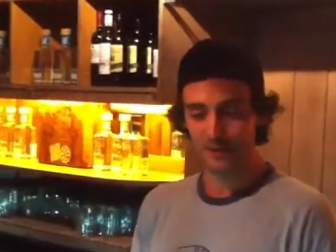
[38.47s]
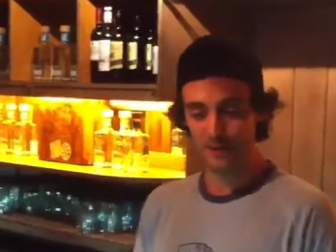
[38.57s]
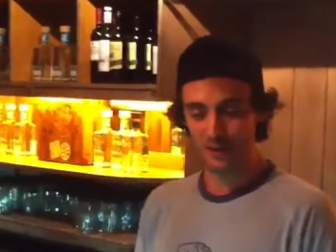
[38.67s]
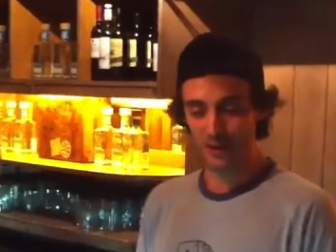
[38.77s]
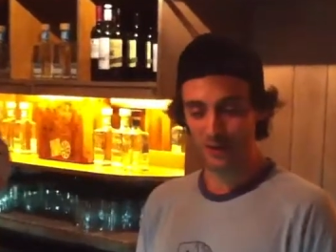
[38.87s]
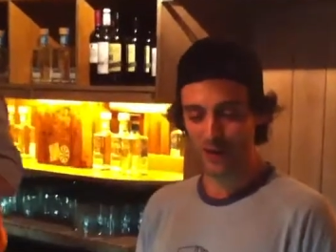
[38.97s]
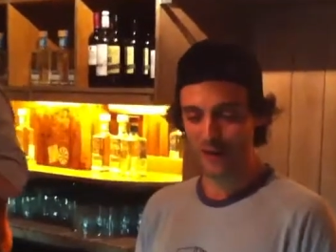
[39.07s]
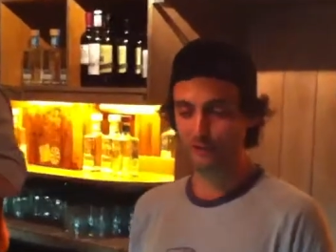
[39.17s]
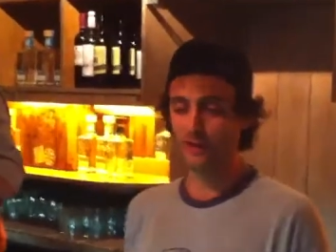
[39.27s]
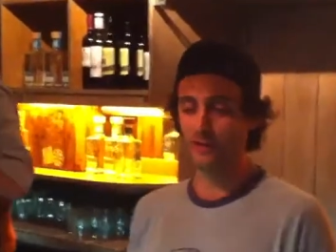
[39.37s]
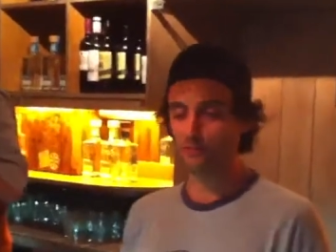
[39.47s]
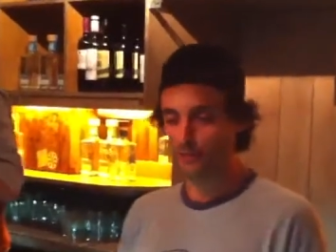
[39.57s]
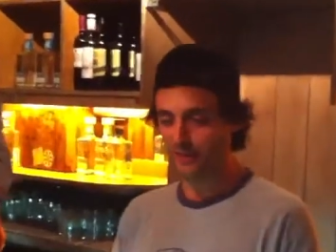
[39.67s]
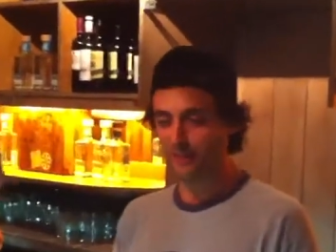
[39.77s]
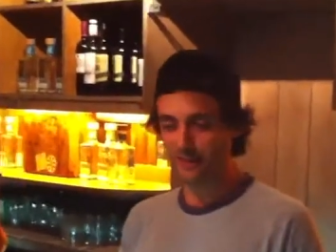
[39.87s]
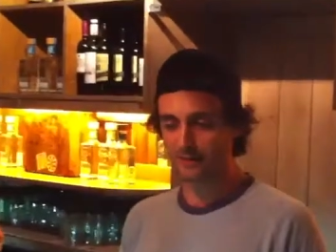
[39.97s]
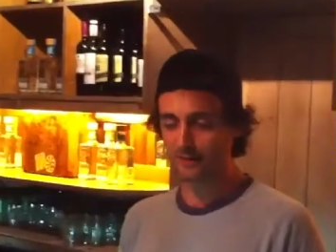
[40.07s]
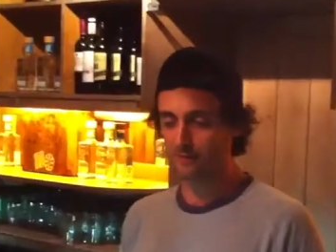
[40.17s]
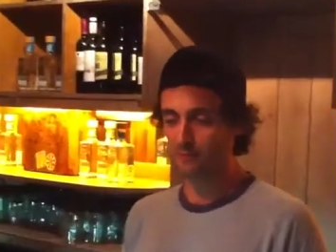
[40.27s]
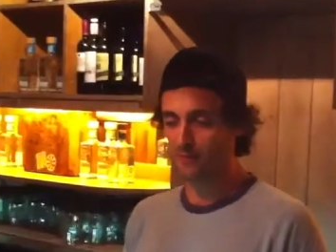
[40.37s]
So I try to bring that
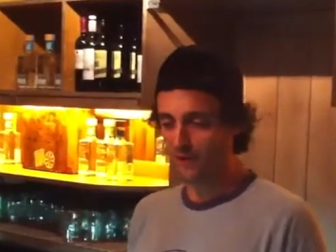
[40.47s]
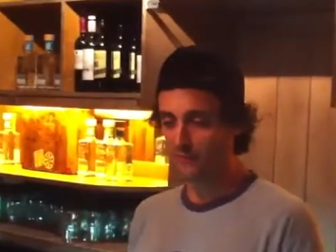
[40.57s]
bit